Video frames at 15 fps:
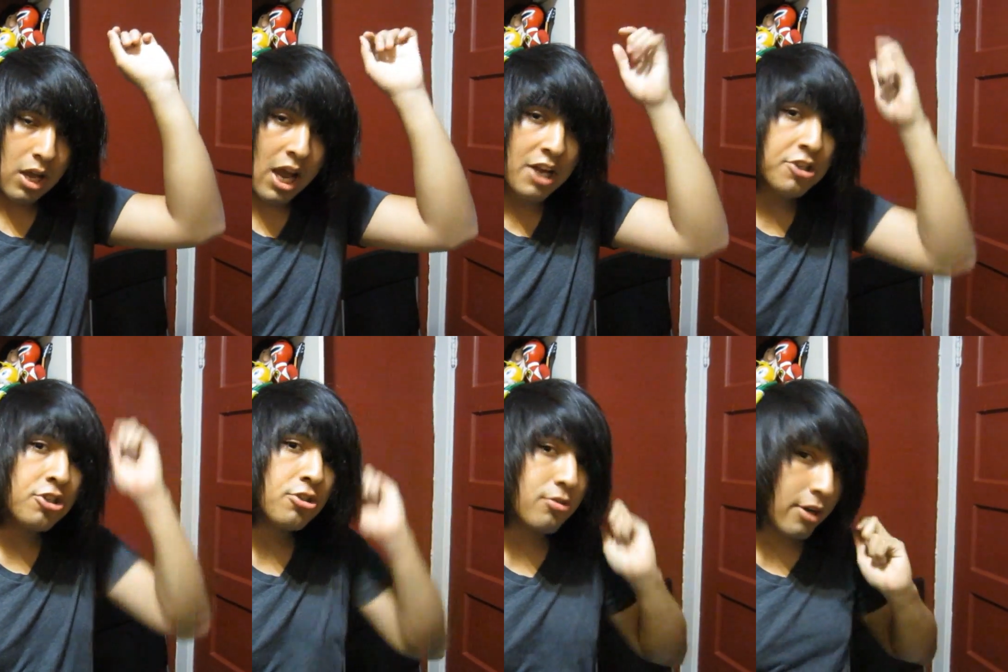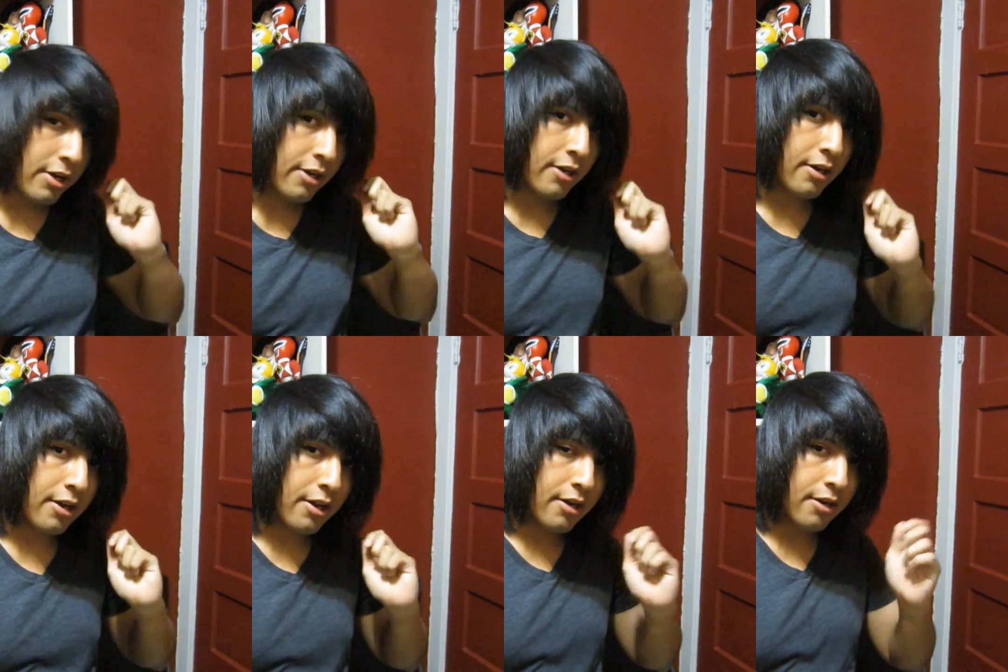I straightened
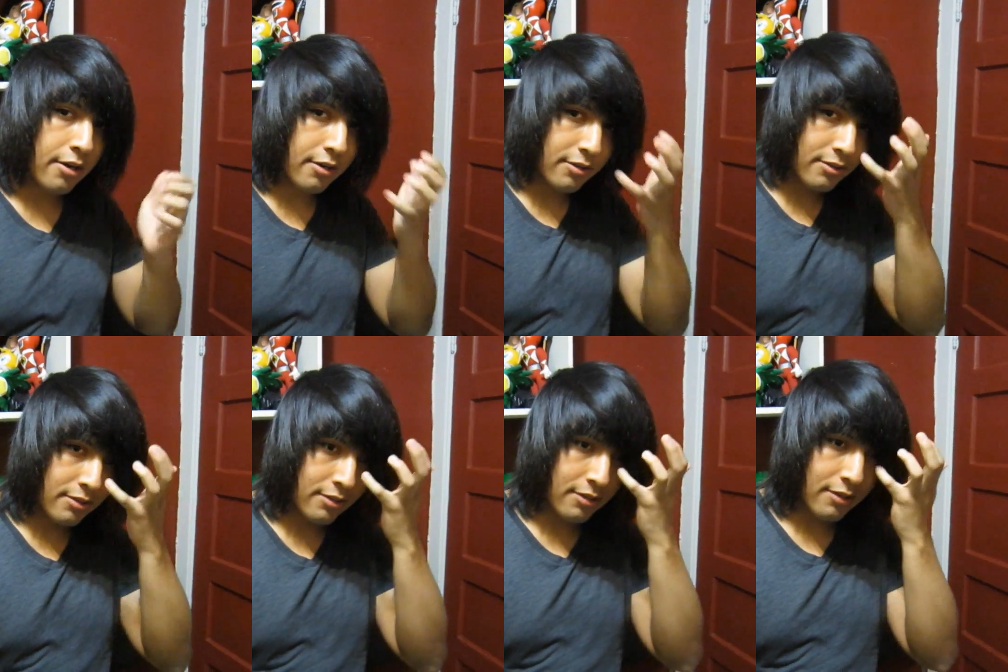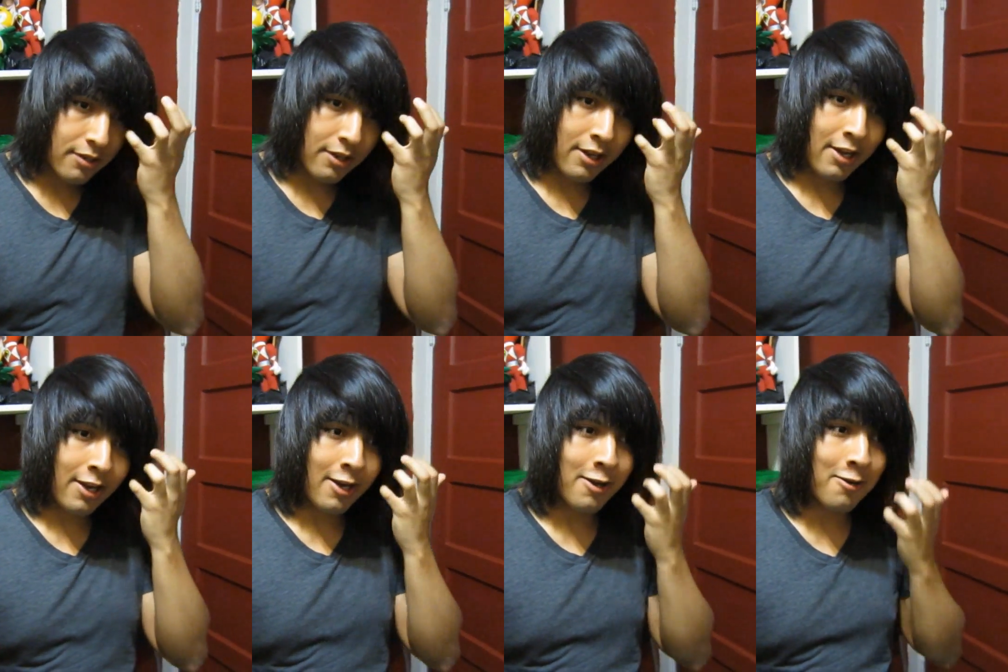it.
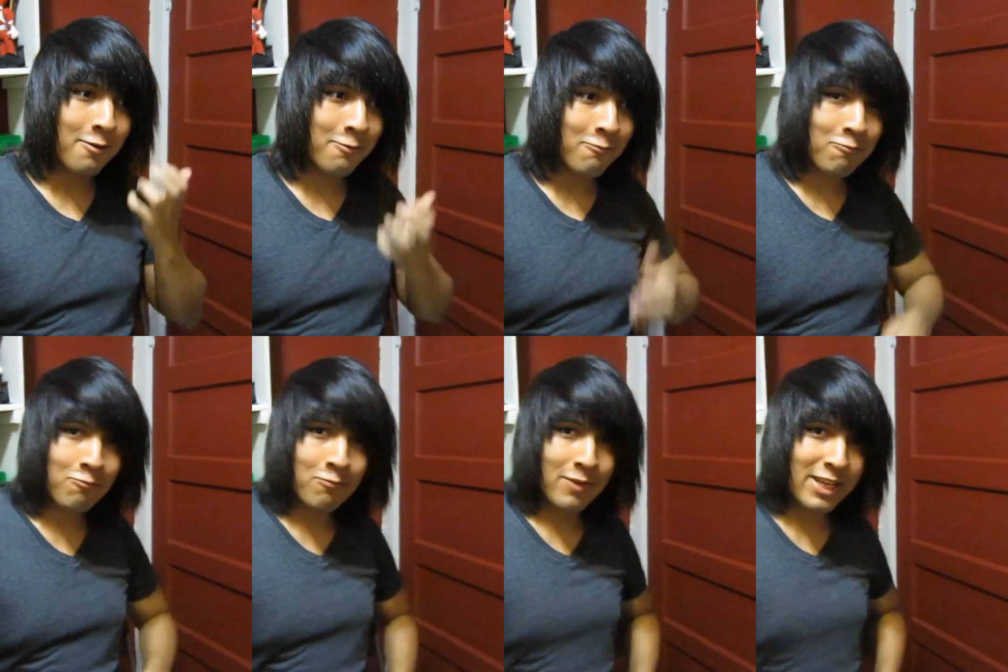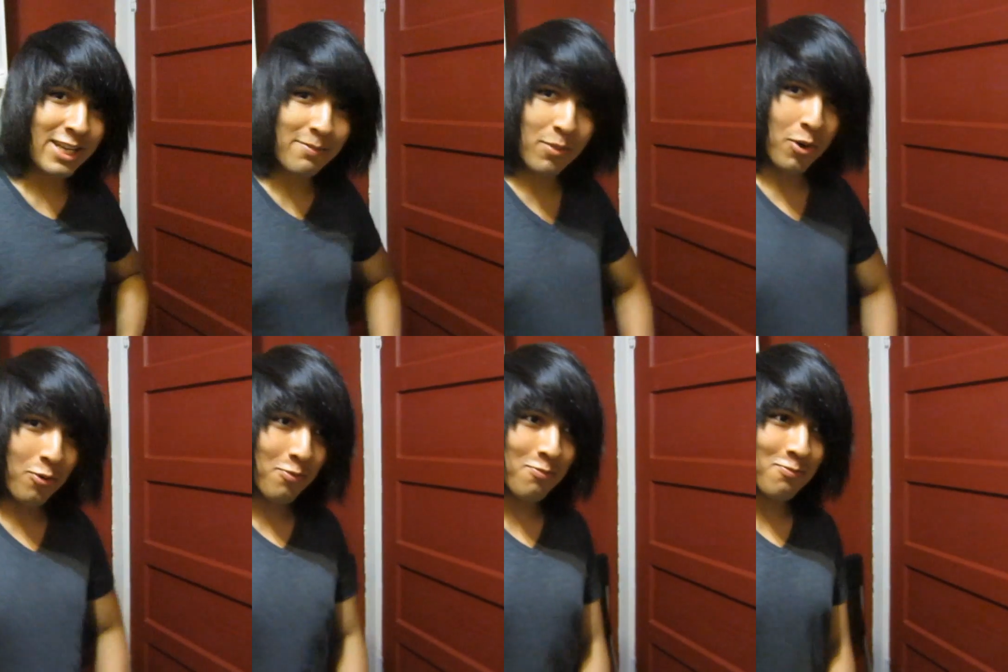And
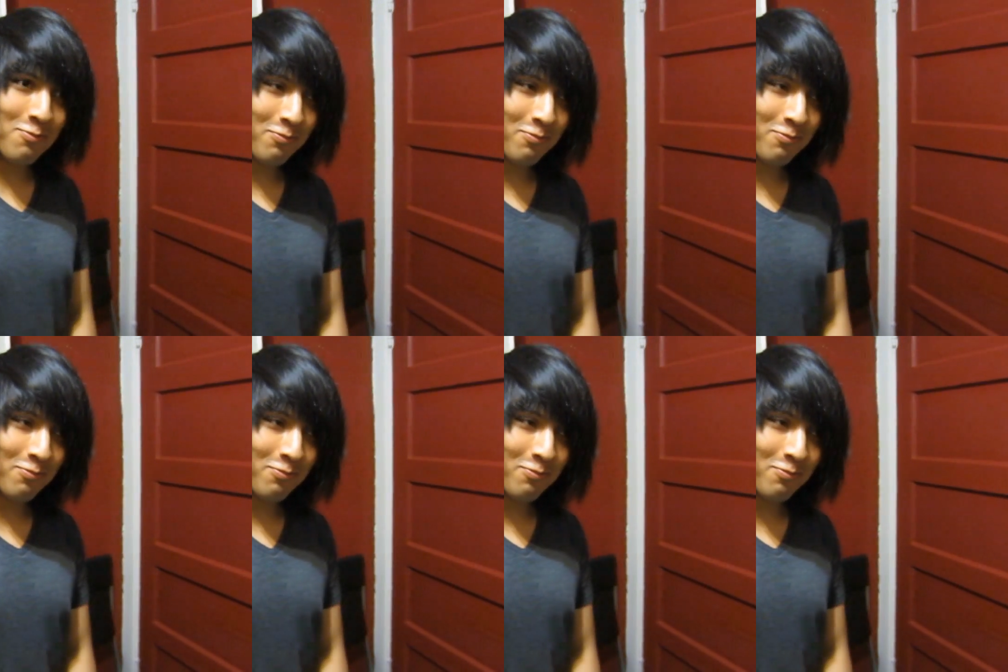emo?